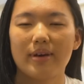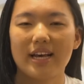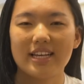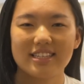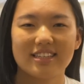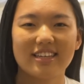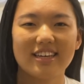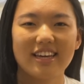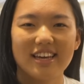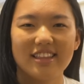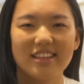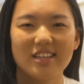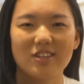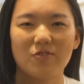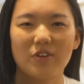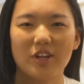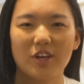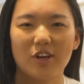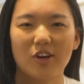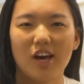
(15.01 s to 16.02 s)
basically in this
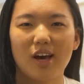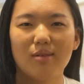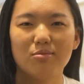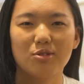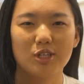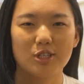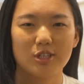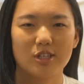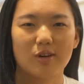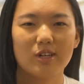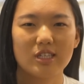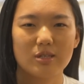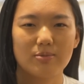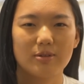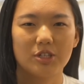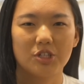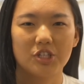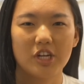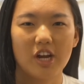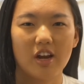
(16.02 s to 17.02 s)
video I'm just going to
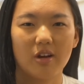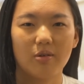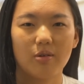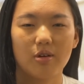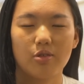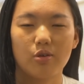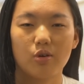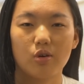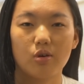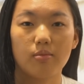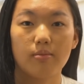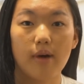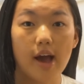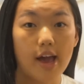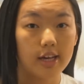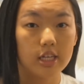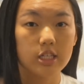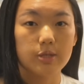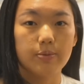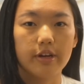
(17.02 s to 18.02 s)
be sharing with you my
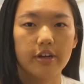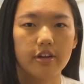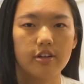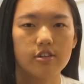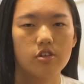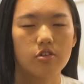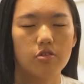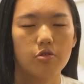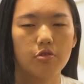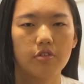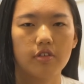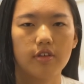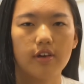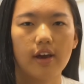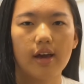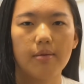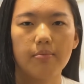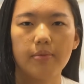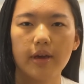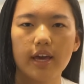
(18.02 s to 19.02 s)
experience through the
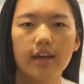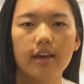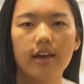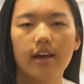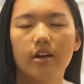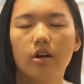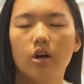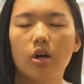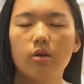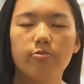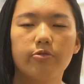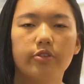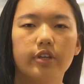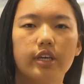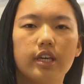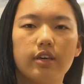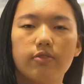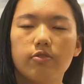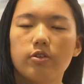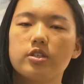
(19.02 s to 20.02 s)
IB and
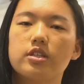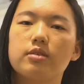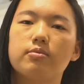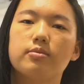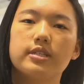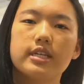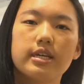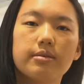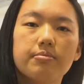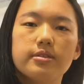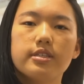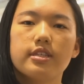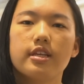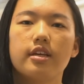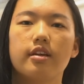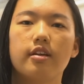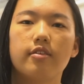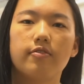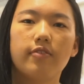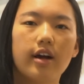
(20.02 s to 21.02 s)
hopefully give you some tips
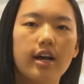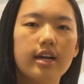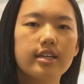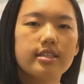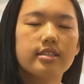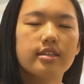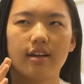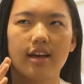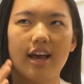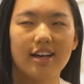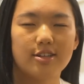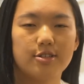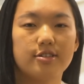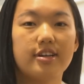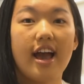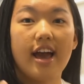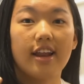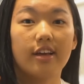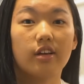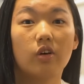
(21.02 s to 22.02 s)
and advice as to
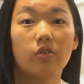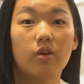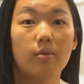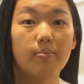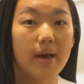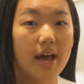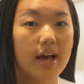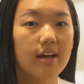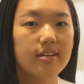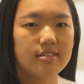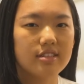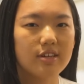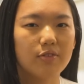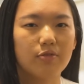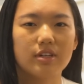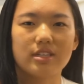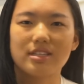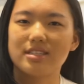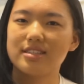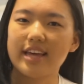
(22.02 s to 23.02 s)
how to go about
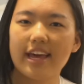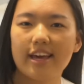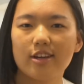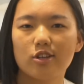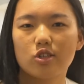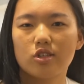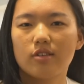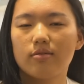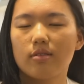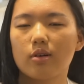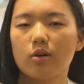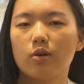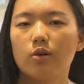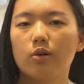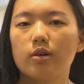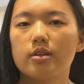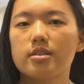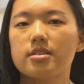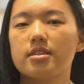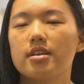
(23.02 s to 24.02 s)
different stages of the
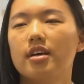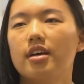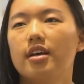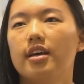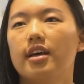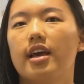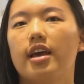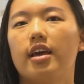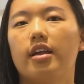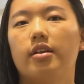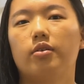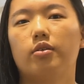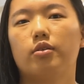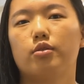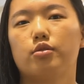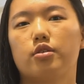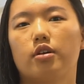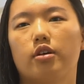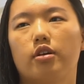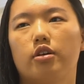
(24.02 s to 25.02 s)
course, and
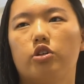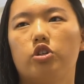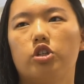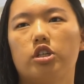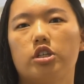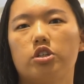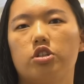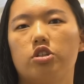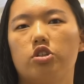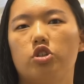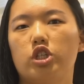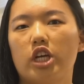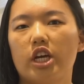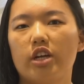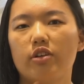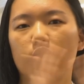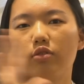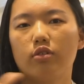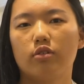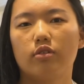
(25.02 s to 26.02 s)
also just
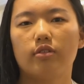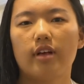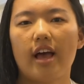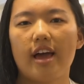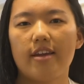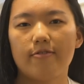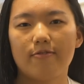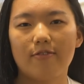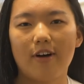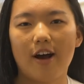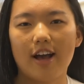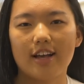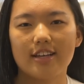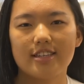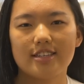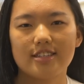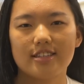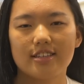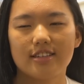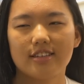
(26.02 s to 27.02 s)
general
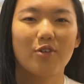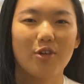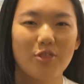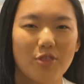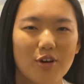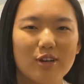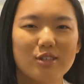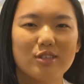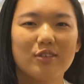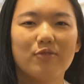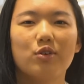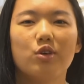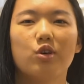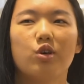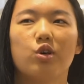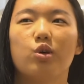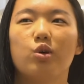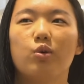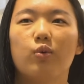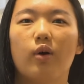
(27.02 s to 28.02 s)
advice for those of you
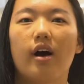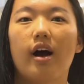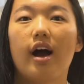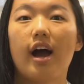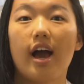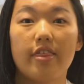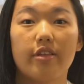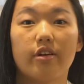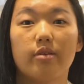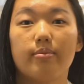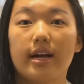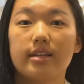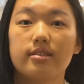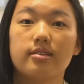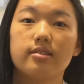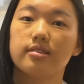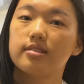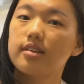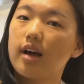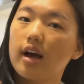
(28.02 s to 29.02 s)
who are either about
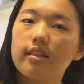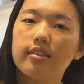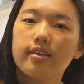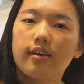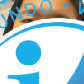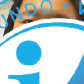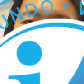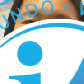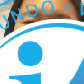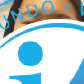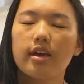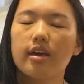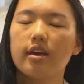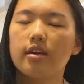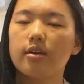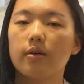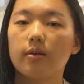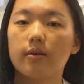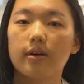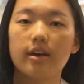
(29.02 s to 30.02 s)
to start the IB,
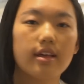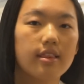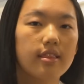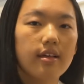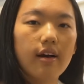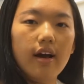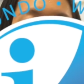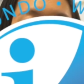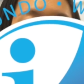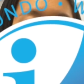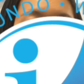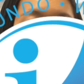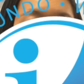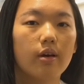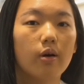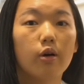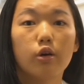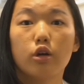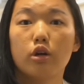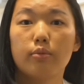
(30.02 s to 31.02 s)
you're in the IB,
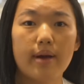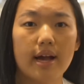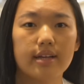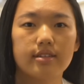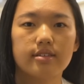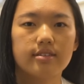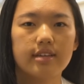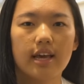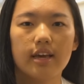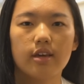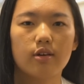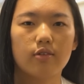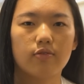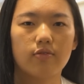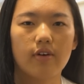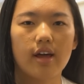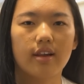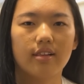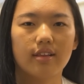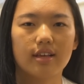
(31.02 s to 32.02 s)
or you're about to take your
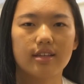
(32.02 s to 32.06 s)
final